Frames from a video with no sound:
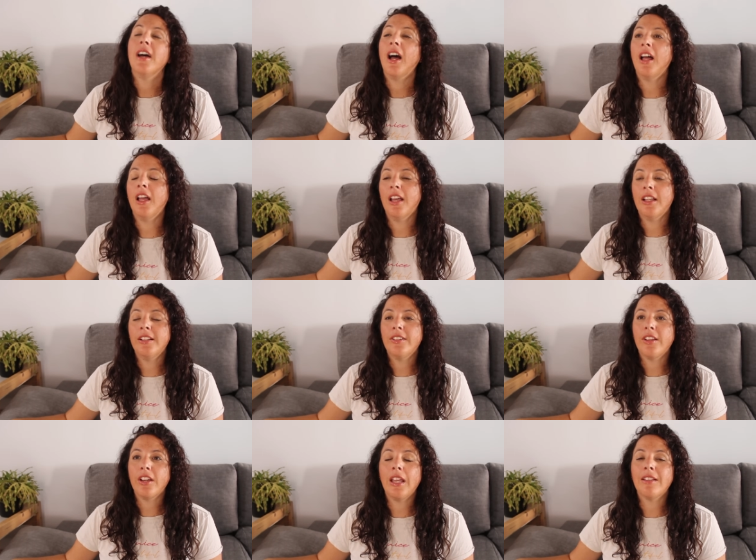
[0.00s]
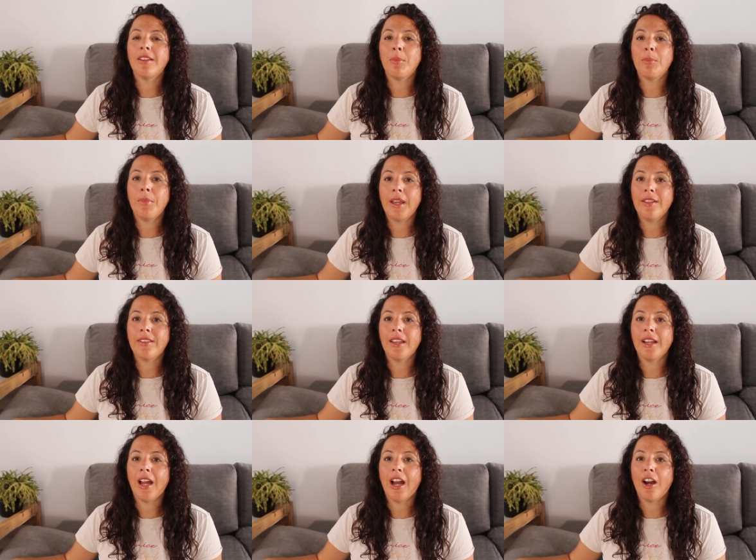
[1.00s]
And it's
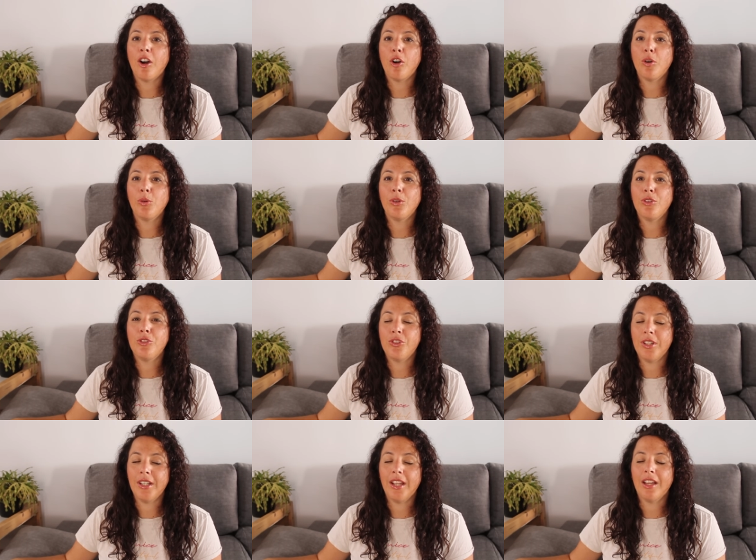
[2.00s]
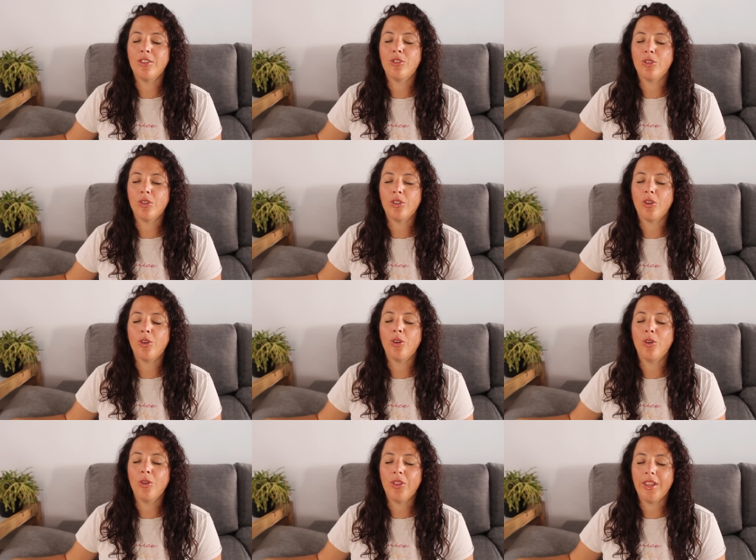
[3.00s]
amazing how she has done
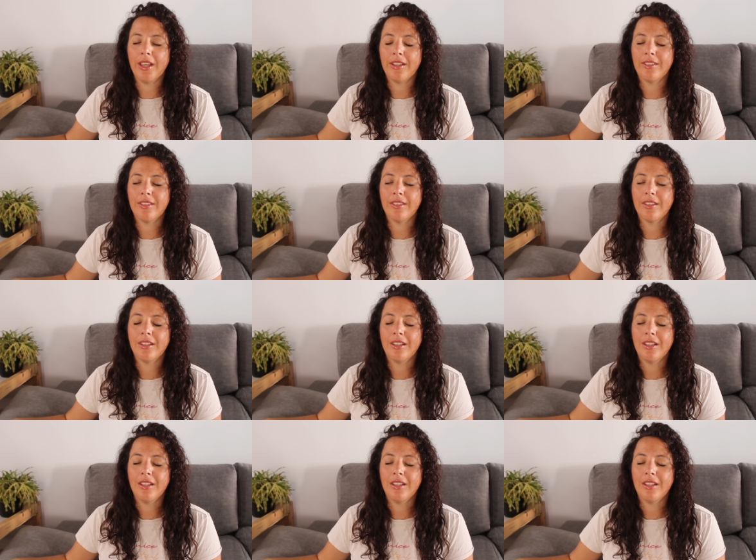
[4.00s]
all this